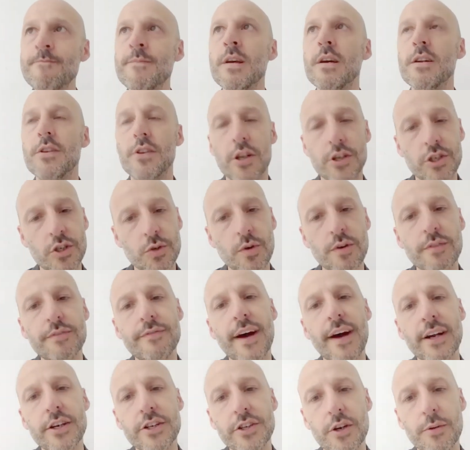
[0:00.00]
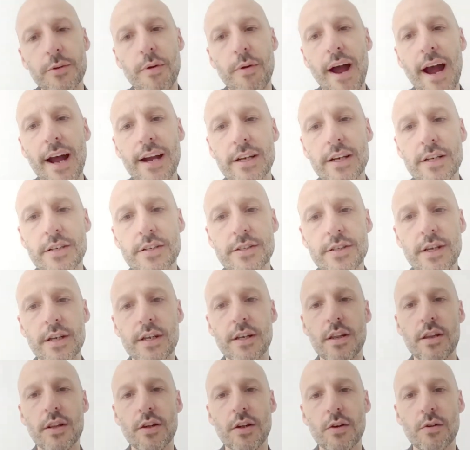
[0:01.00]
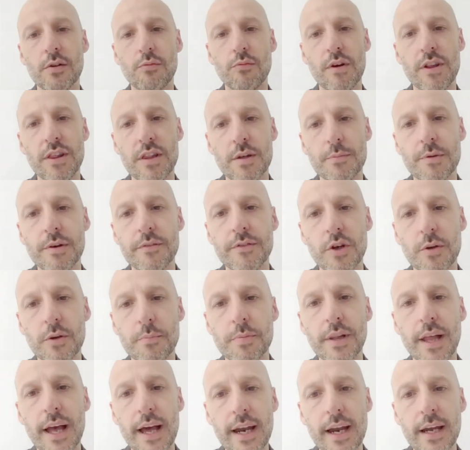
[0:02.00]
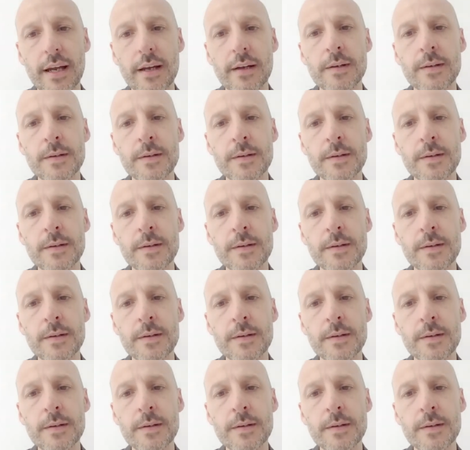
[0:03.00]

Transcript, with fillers: done to affect your practice and the rhythm of your planning?